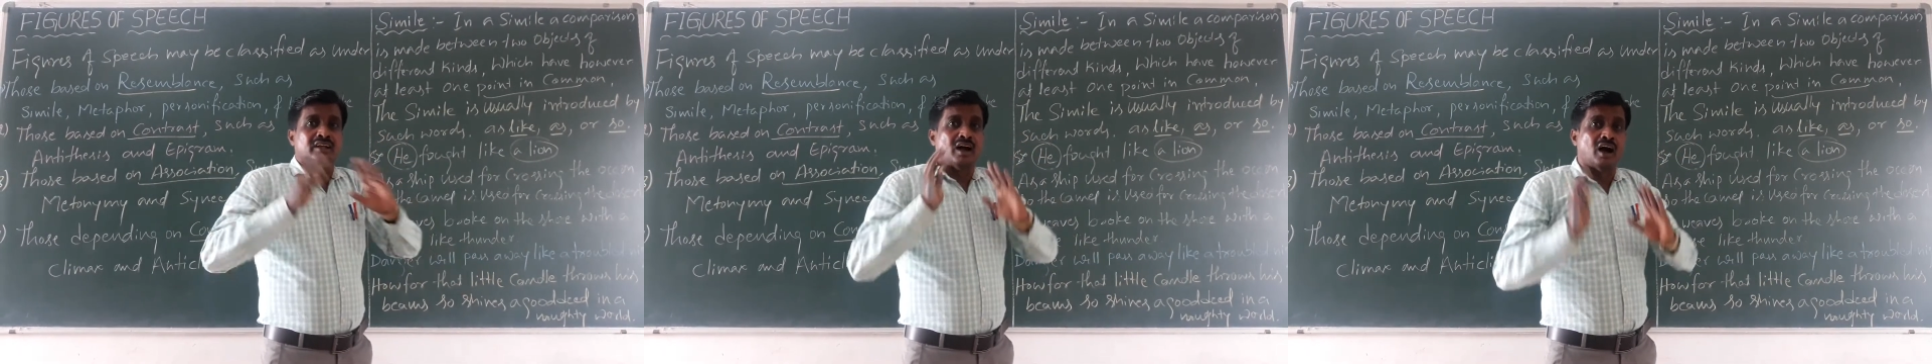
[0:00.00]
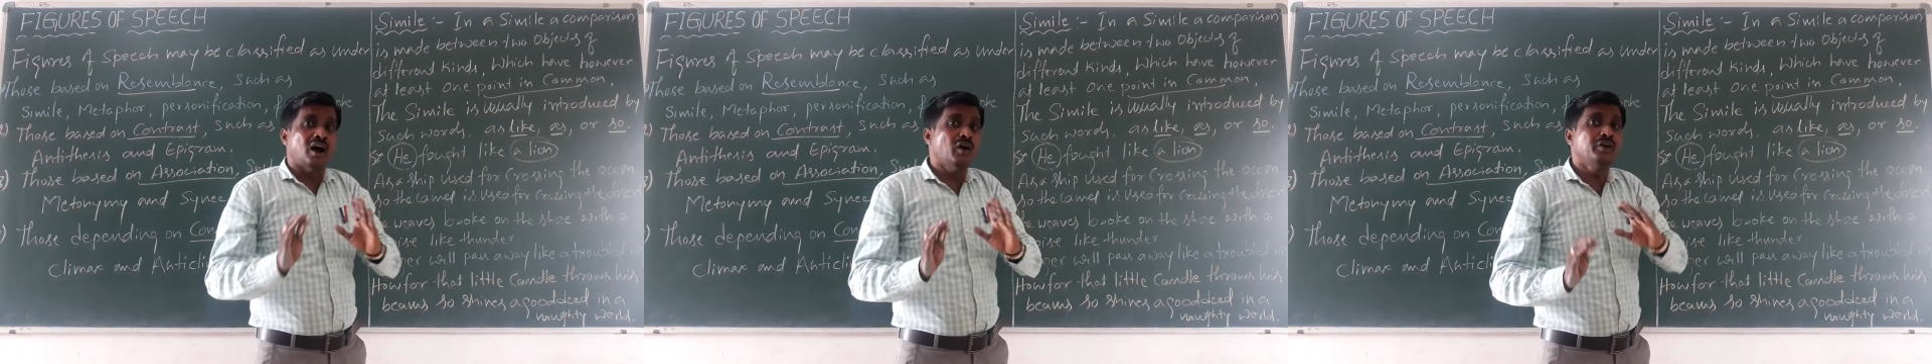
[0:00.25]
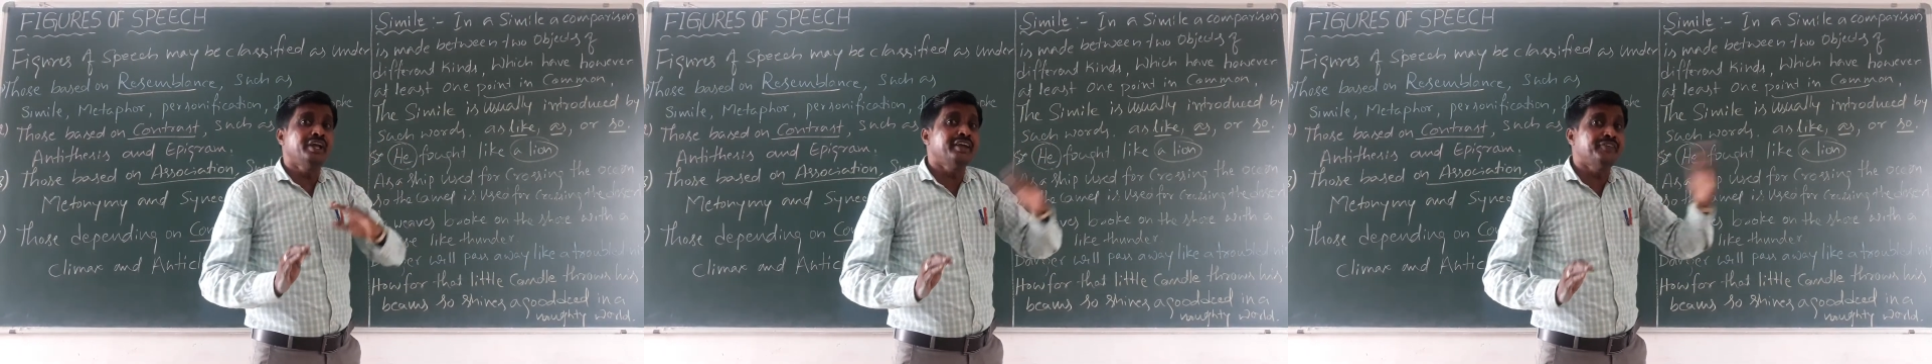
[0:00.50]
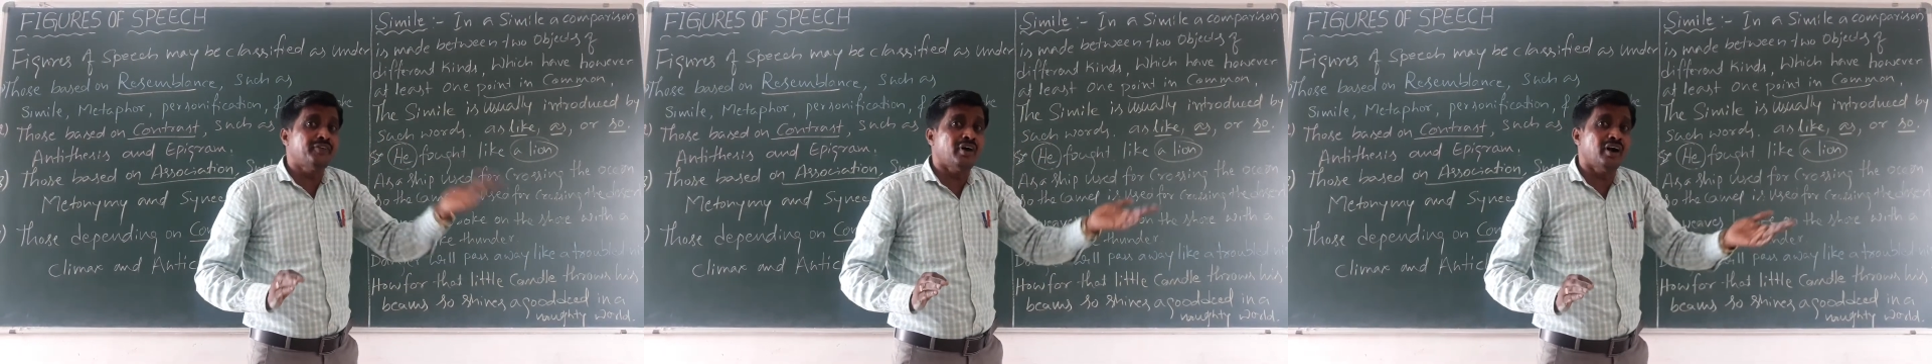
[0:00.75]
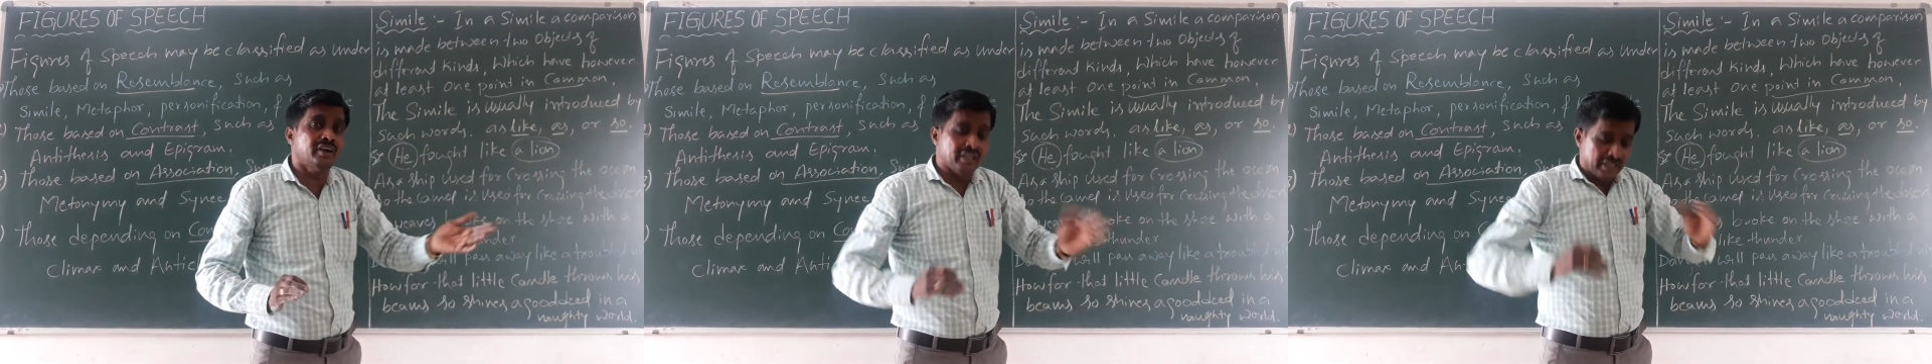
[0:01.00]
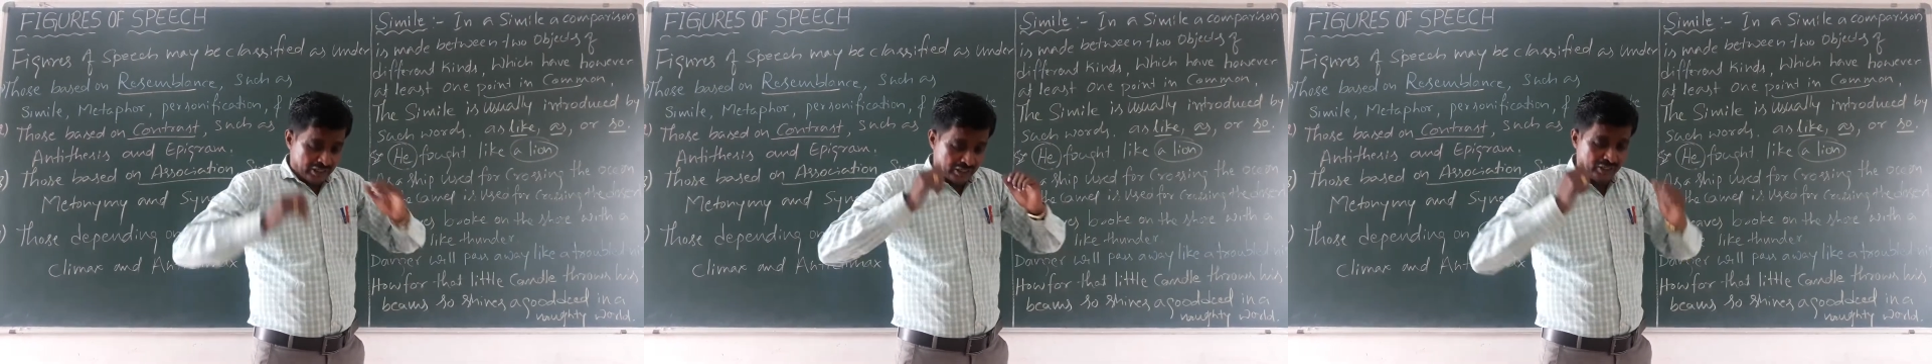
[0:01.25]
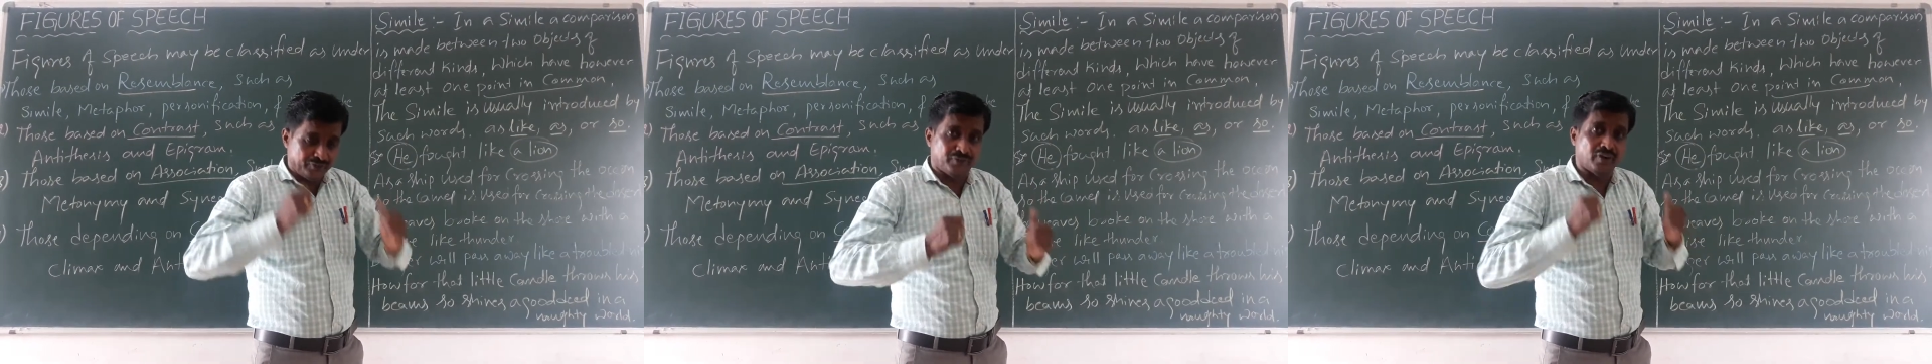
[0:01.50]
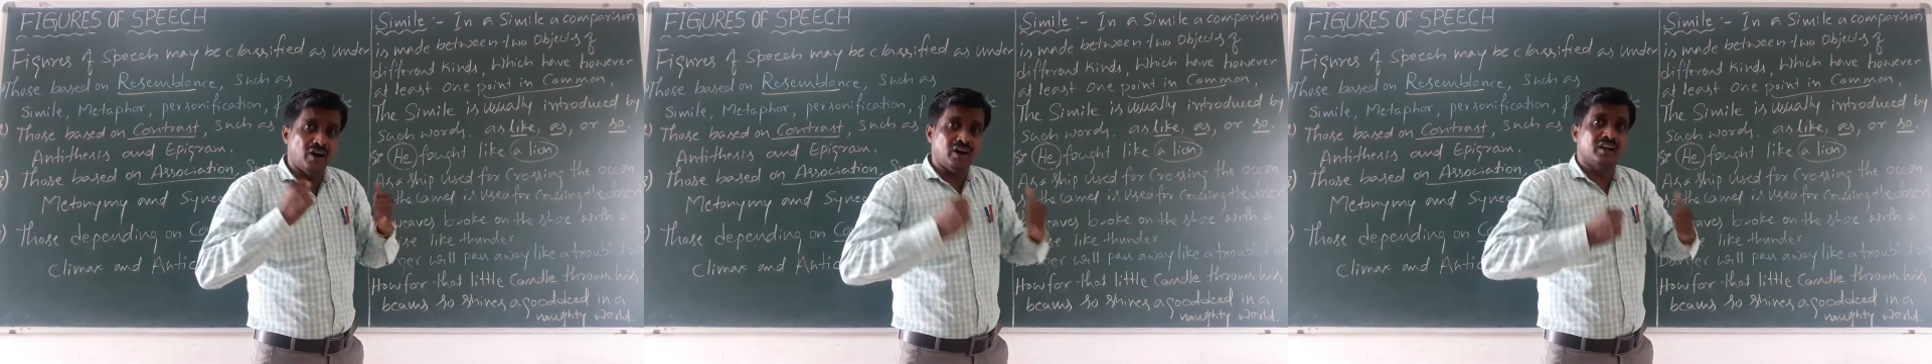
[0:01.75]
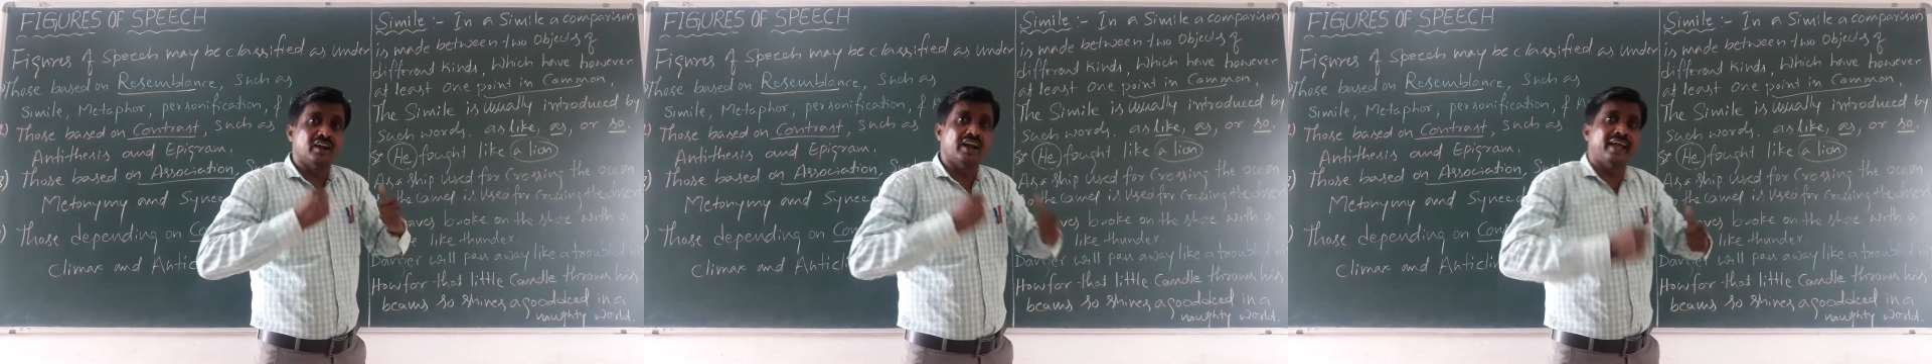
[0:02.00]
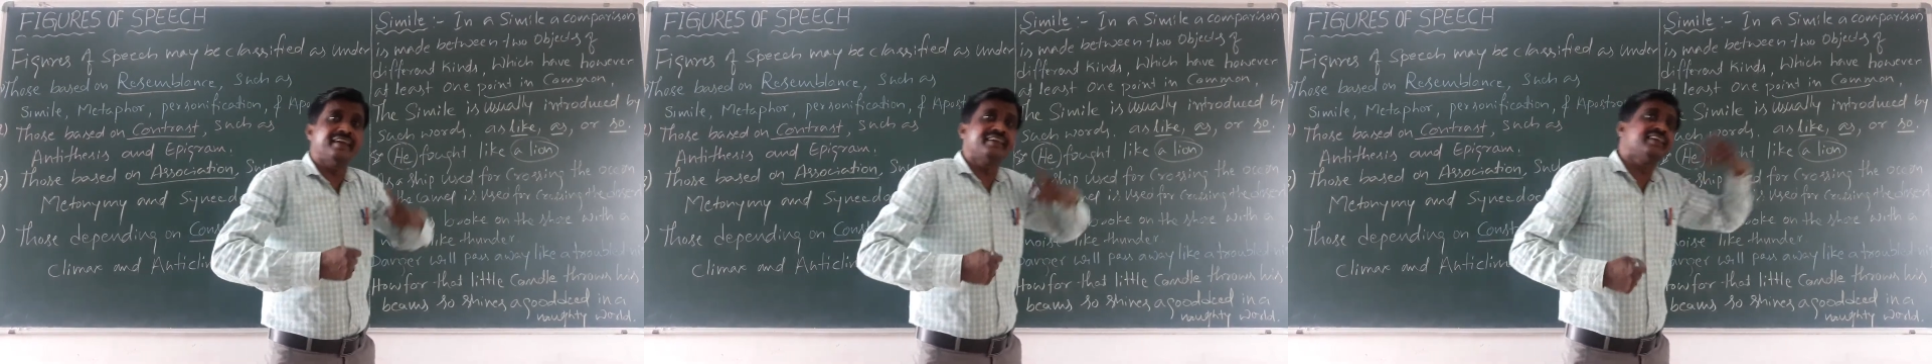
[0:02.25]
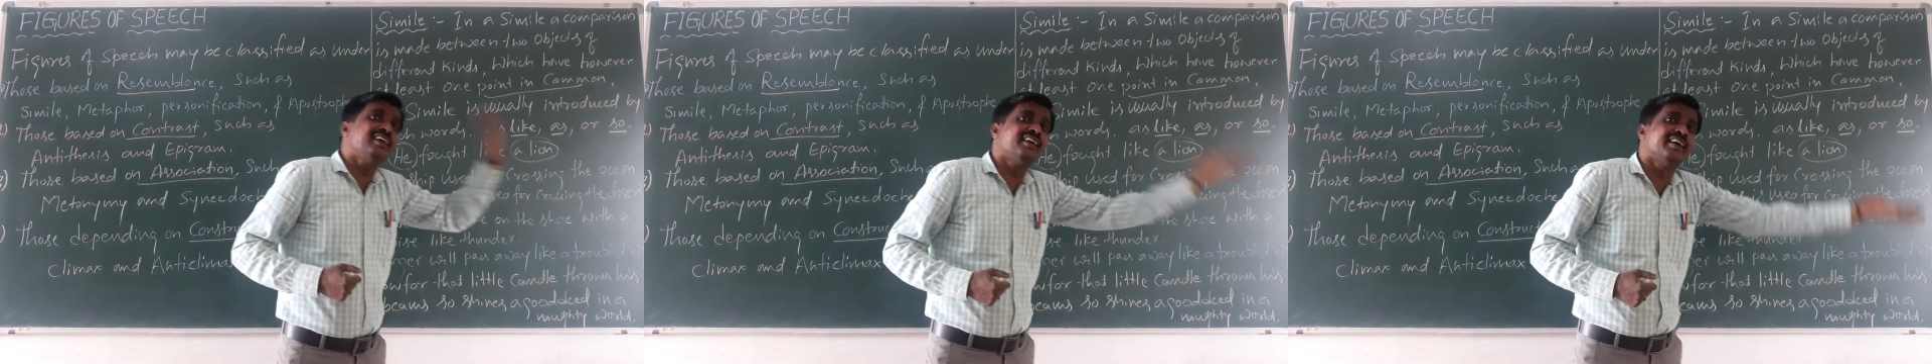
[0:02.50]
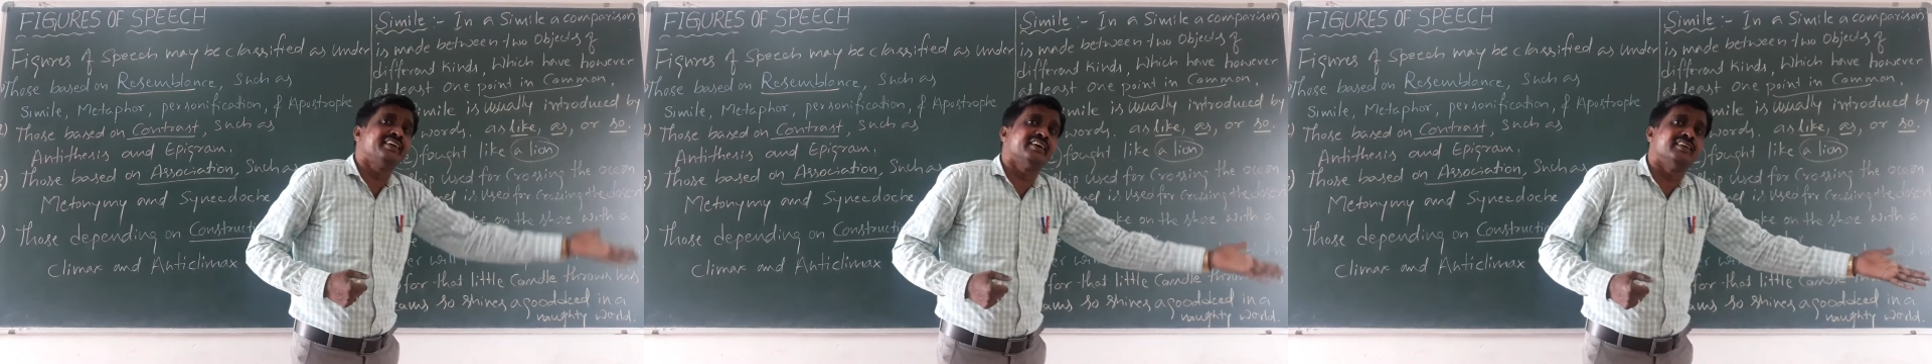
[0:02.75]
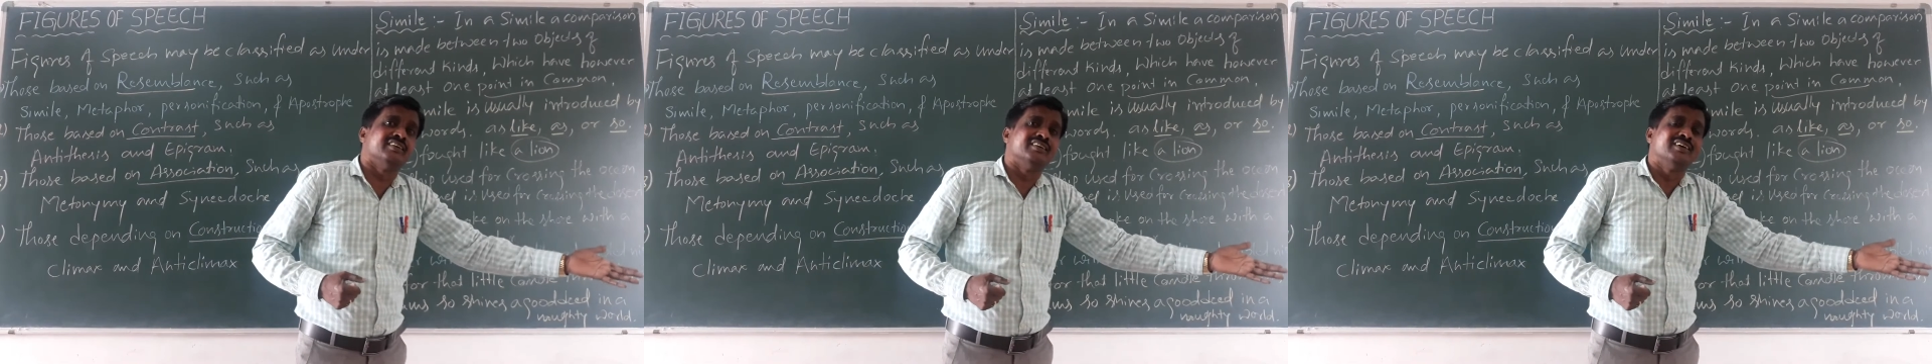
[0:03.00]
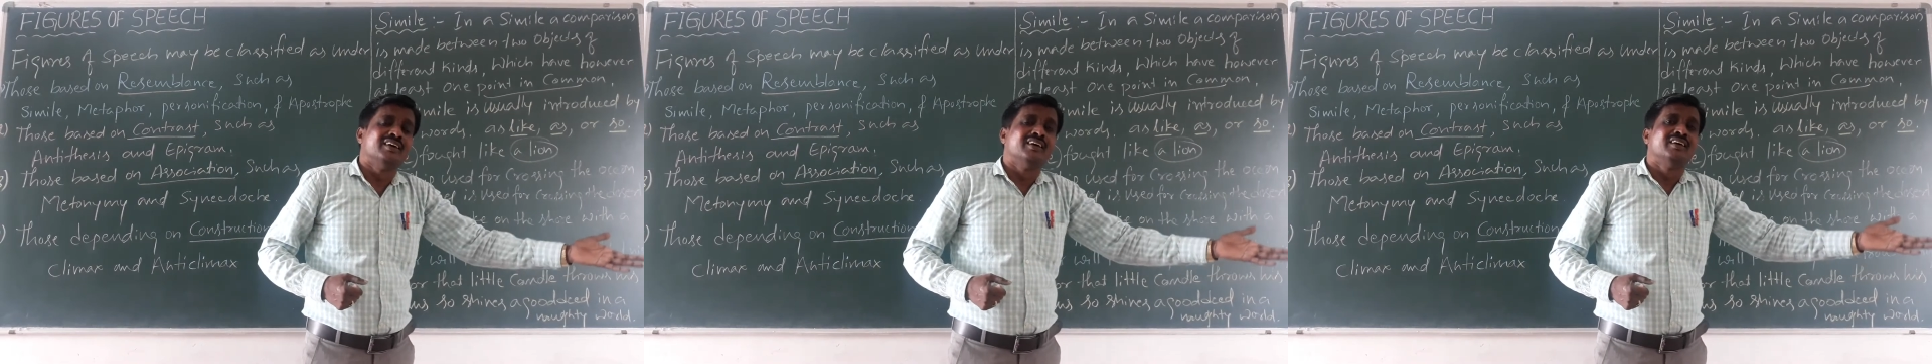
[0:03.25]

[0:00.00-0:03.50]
How he fought? He fought like a lion.